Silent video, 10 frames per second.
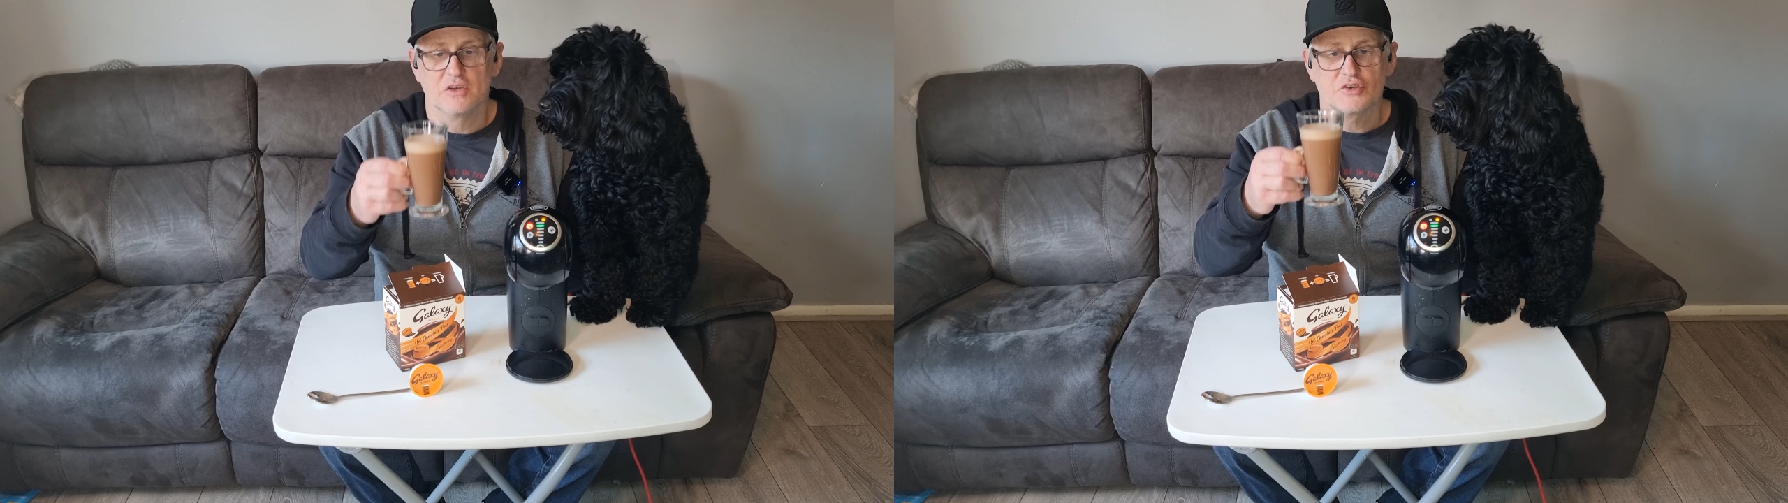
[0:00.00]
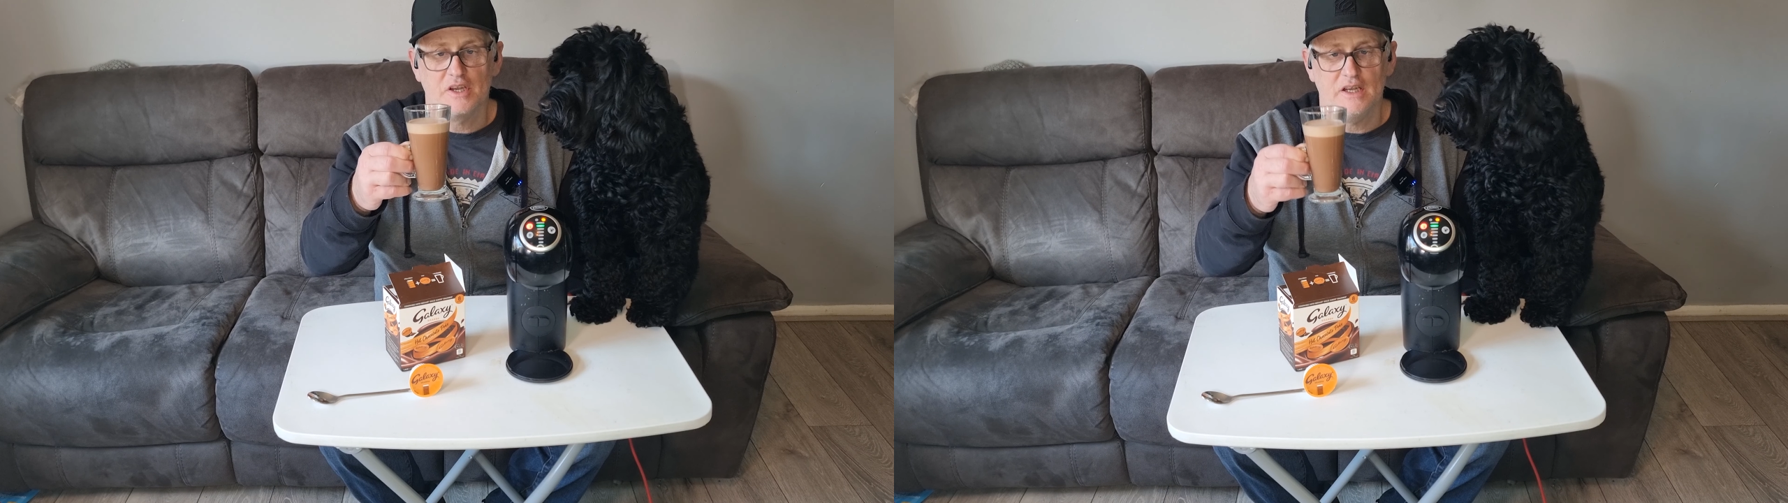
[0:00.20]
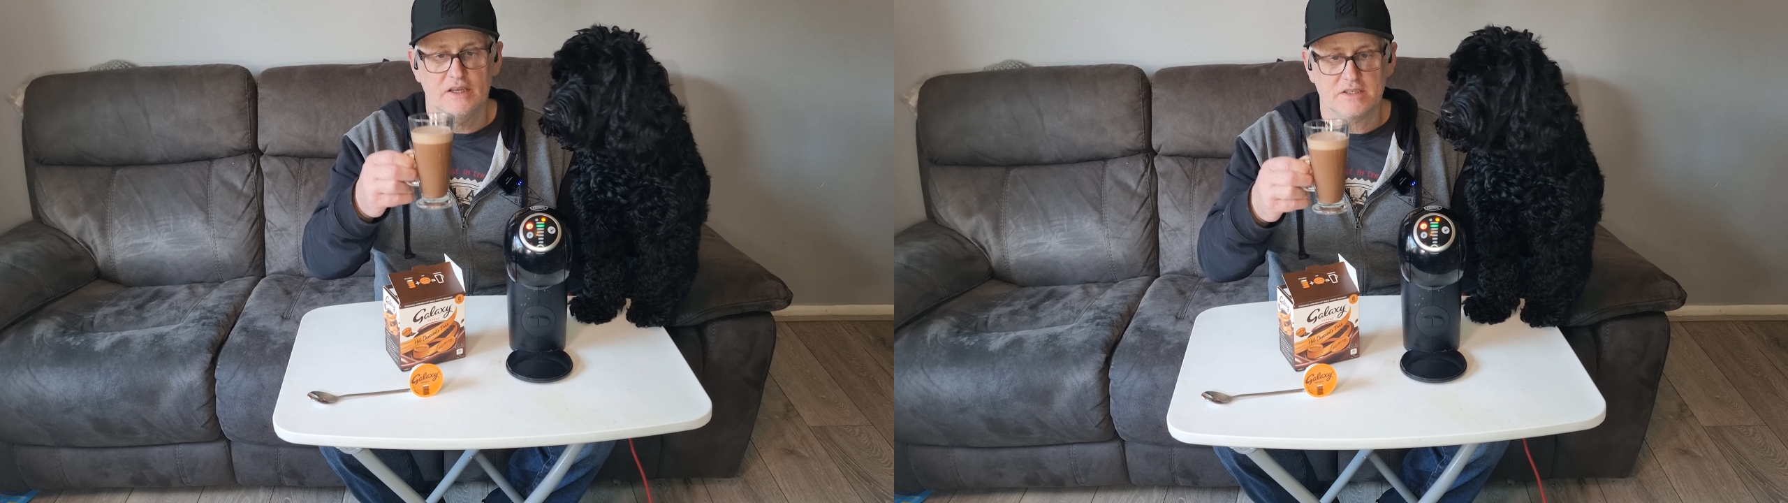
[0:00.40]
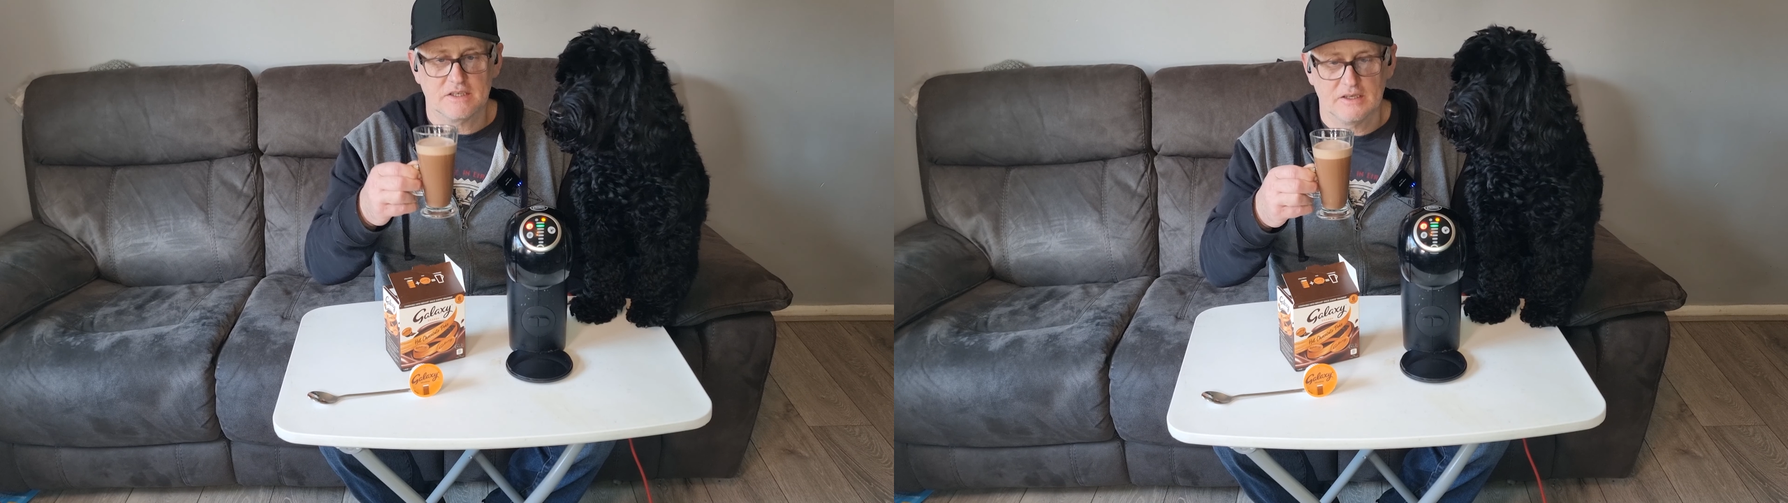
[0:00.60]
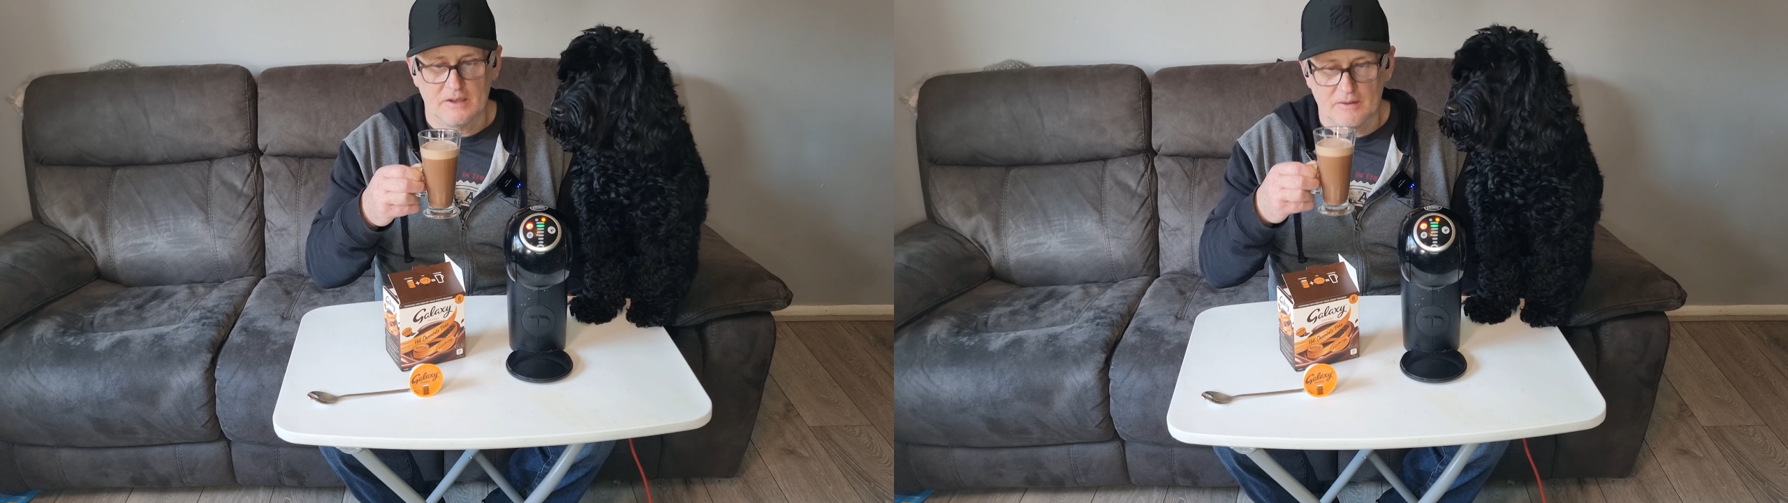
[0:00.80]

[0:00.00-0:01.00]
Cheers.